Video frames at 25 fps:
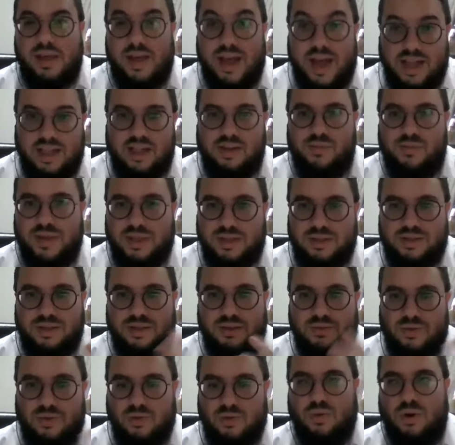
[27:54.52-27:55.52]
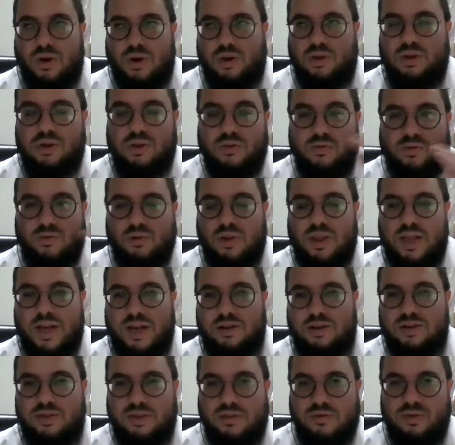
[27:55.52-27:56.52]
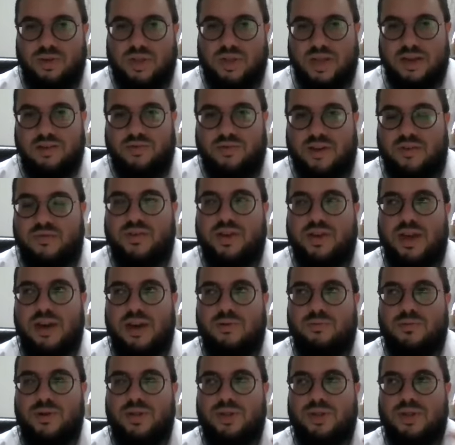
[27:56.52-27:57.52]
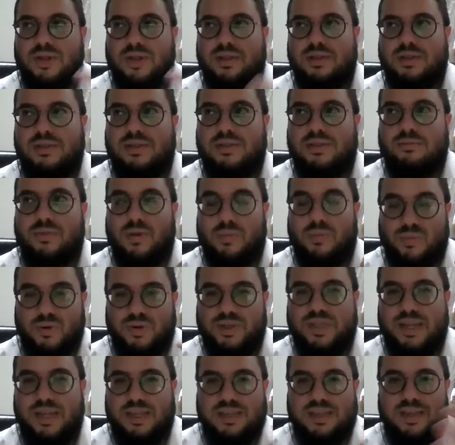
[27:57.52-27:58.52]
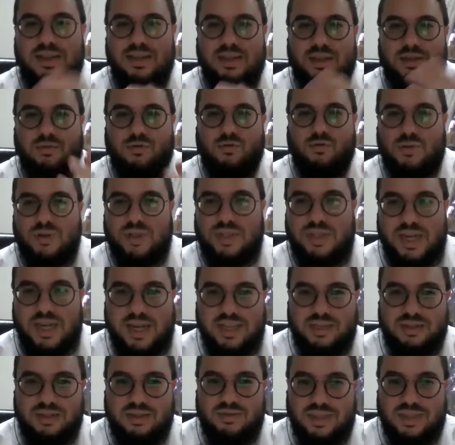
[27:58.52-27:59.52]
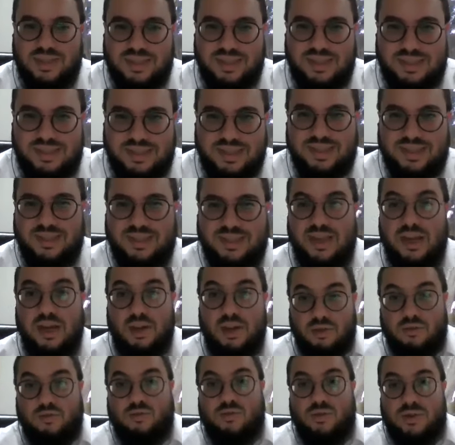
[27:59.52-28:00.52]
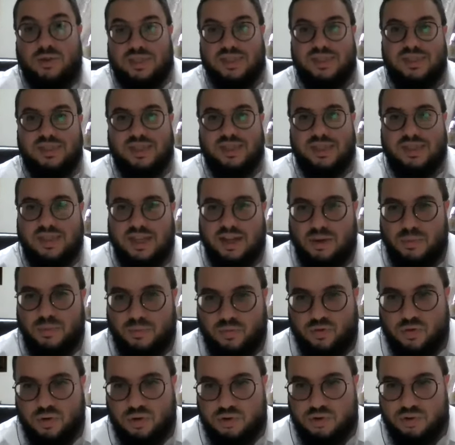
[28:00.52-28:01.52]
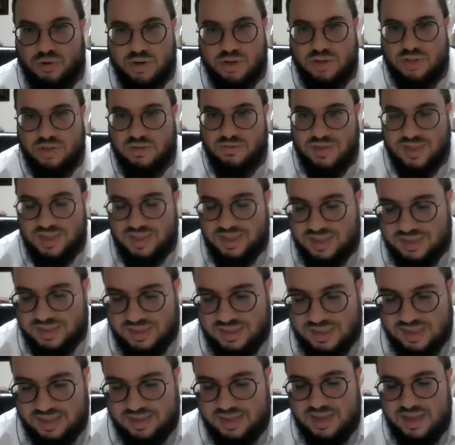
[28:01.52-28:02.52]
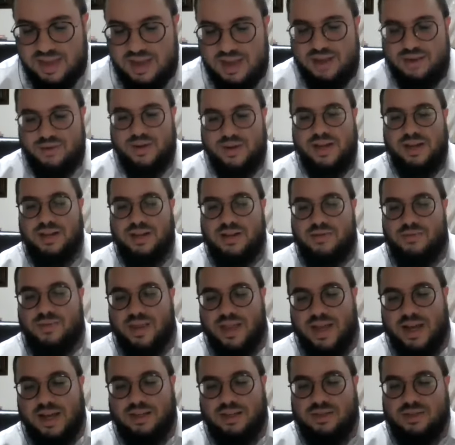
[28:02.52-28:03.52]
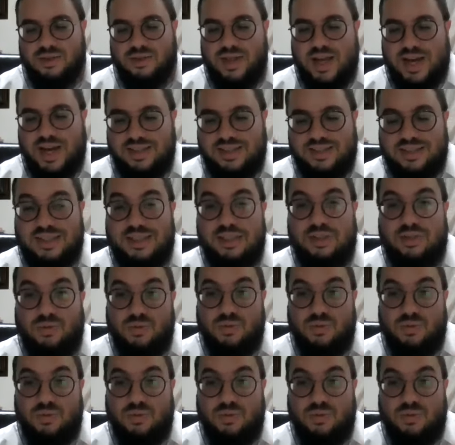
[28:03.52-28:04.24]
elements of the world, the four letters of Yudke Vavke, which is represented in the four sides of the tzitzit, the four tzitzit, that the four corners of the tzitzit, right? And so that's this